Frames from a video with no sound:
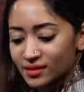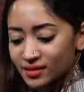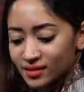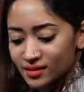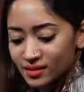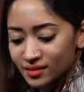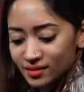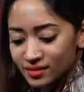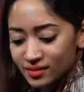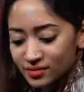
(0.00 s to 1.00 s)

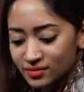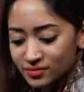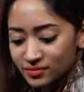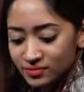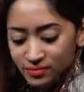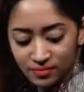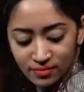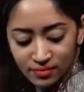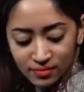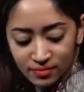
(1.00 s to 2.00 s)

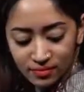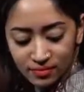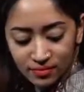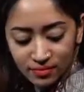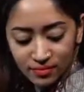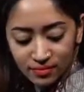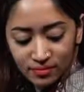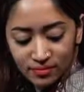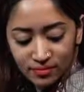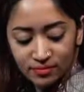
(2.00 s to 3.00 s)

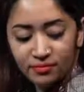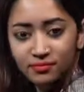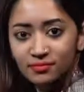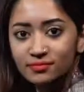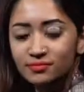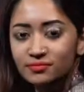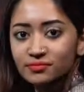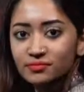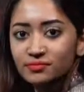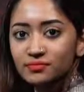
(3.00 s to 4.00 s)

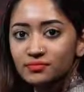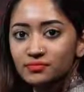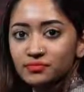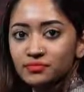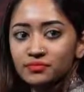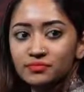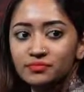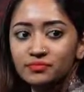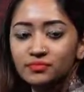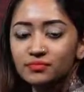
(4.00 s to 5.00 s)

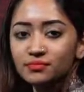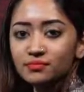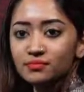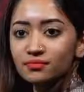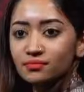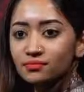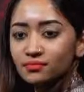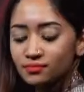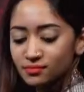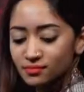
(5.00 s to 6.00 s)

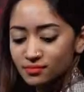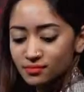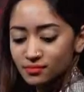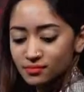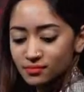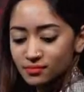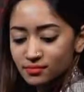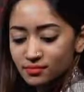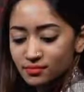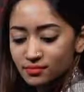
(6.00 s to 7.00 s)

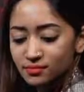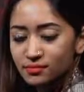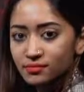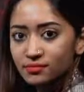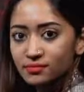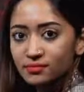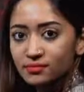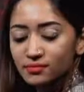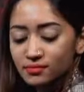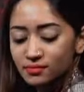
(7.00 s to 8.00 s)
(not speaking)